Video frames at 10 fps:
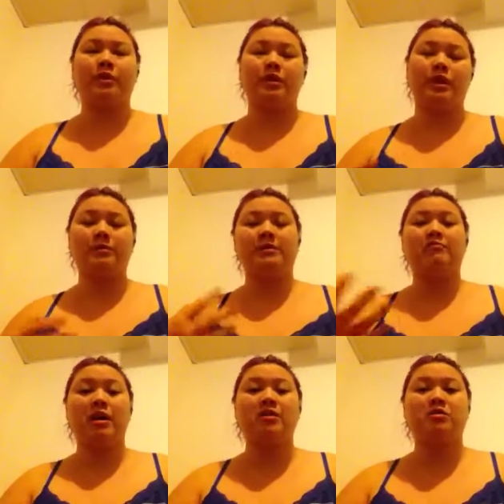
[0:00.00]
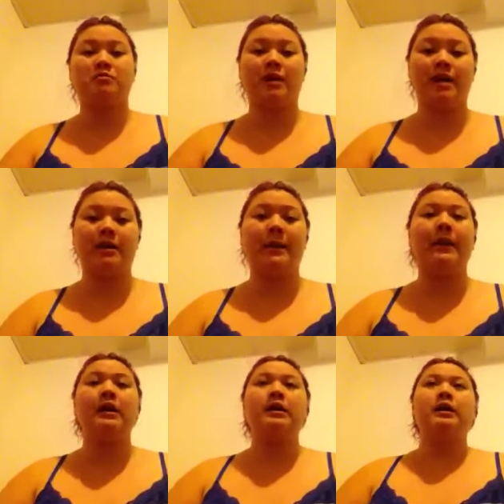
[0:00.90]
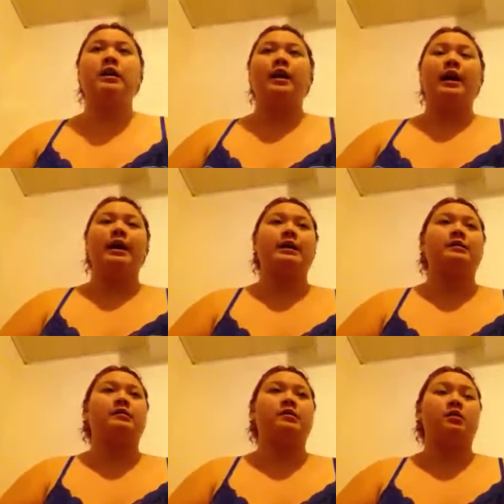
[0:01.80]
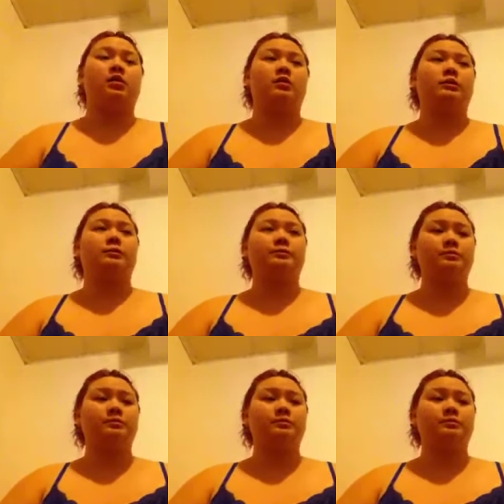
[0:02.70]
named Major Might, and so